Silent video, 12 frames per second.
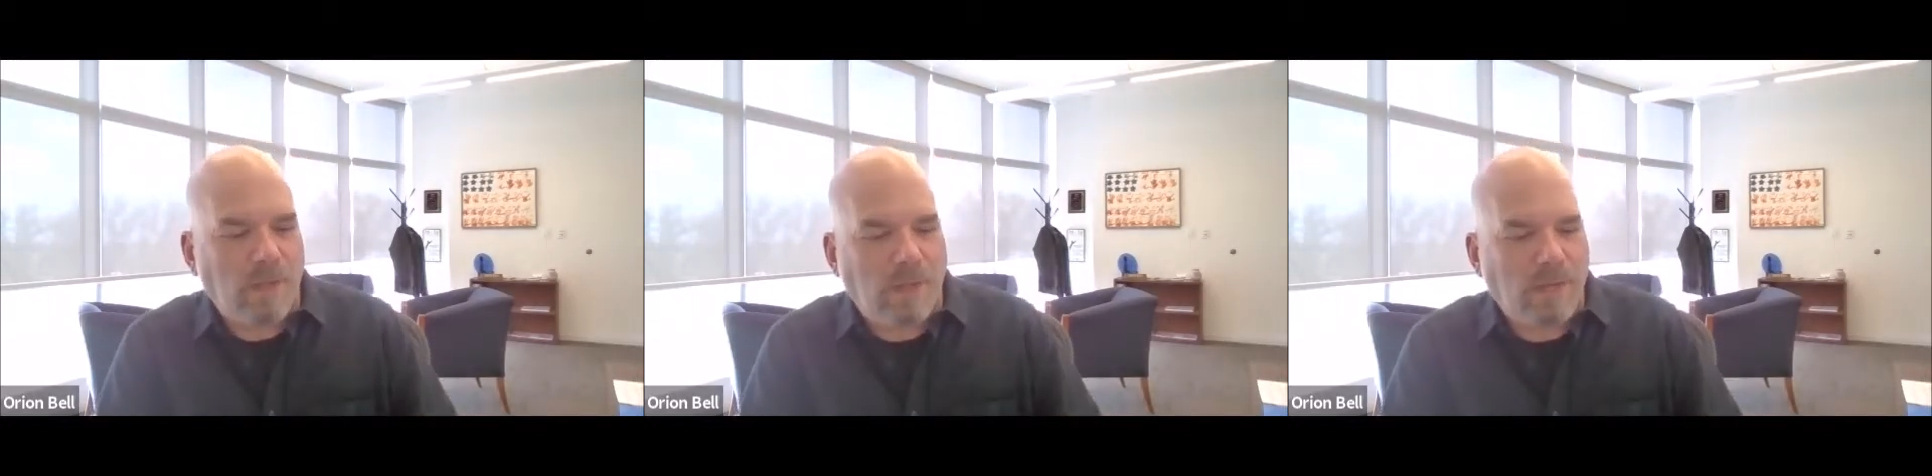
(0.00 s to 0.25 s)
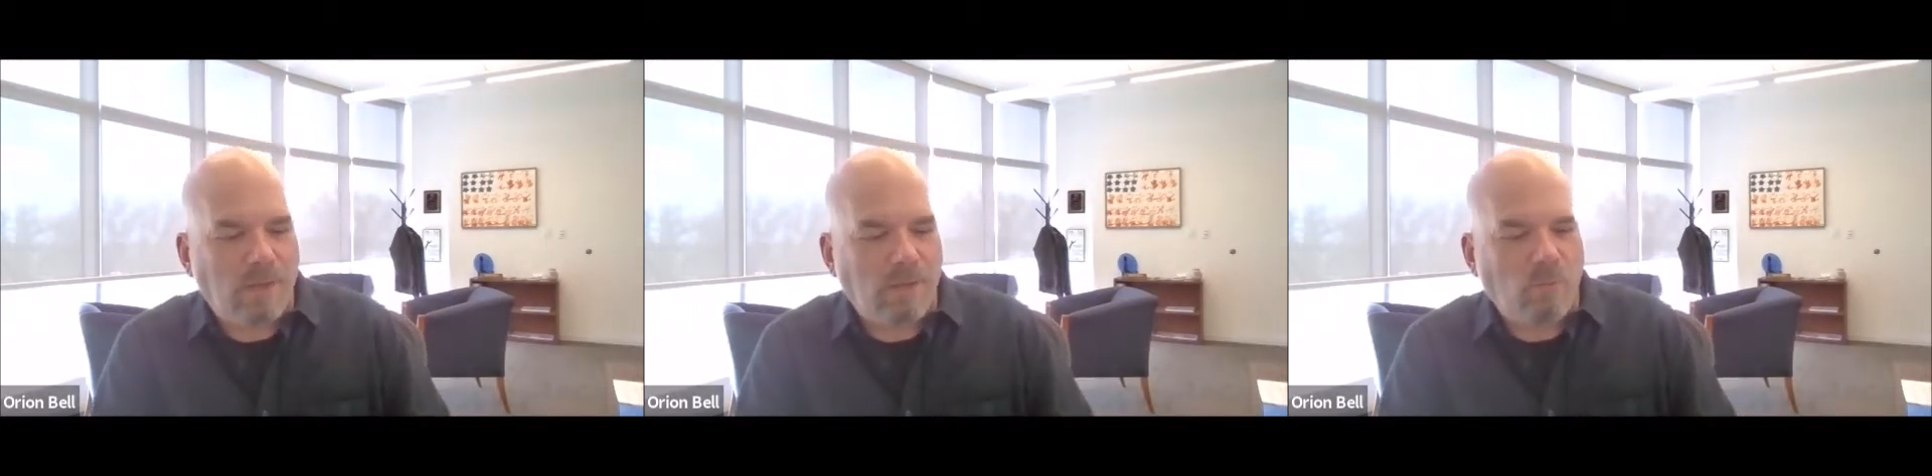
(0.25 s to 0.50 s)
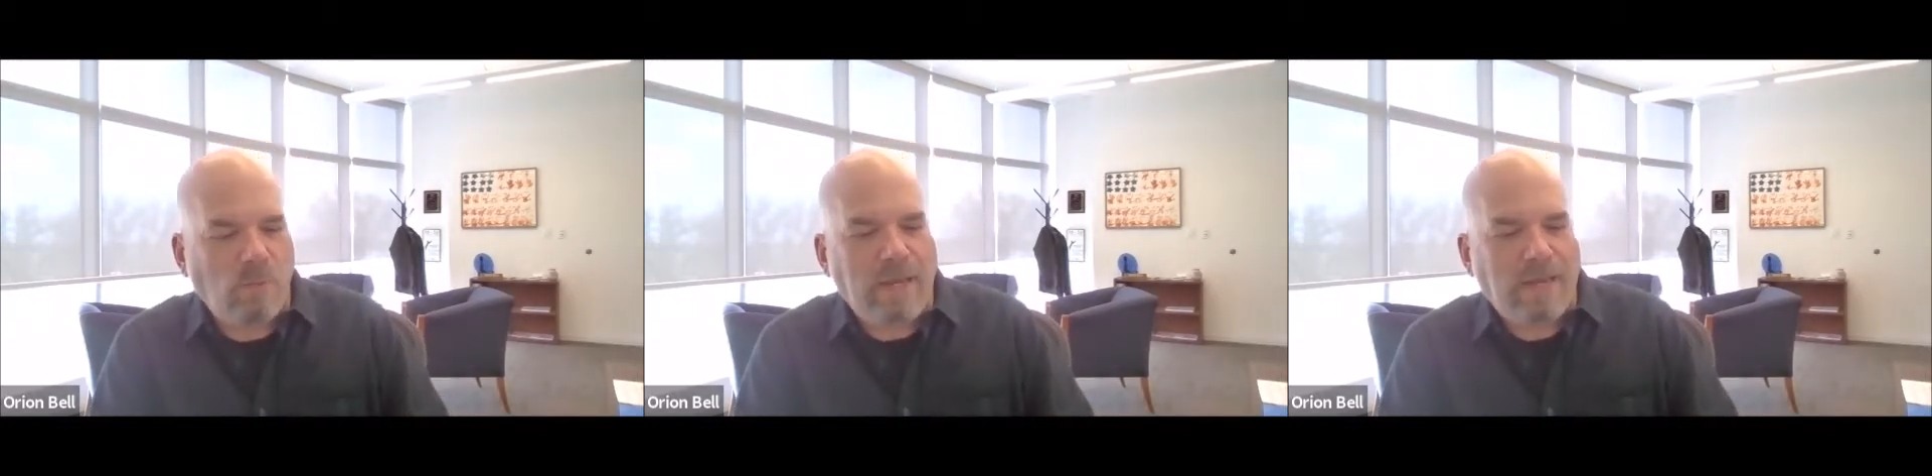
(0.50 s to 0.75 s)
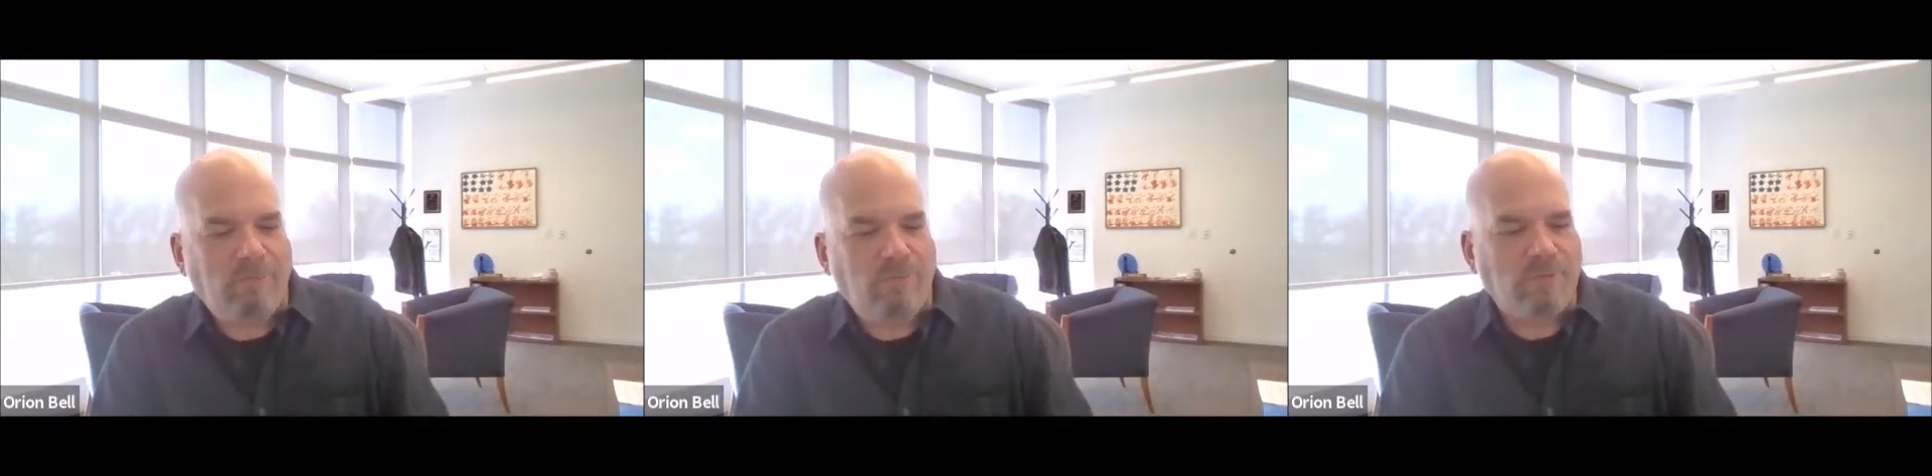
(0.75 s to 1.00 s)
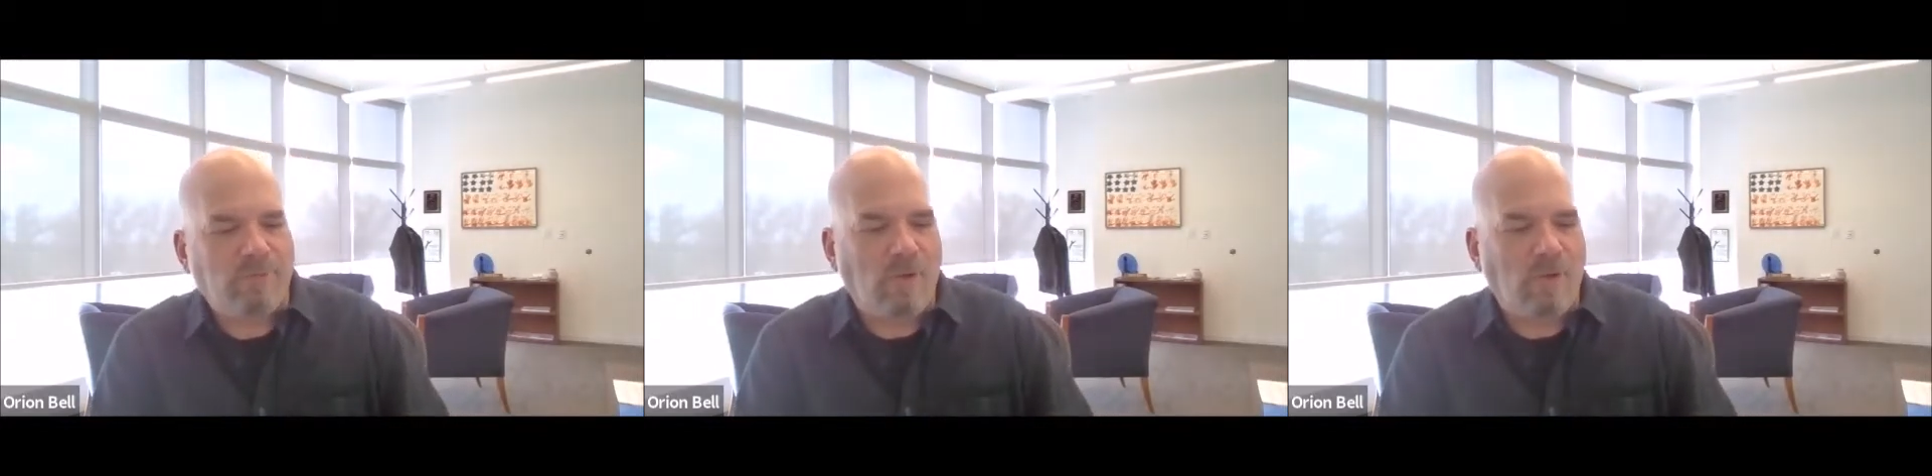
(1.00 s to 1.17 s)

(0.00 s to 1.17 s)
And we have this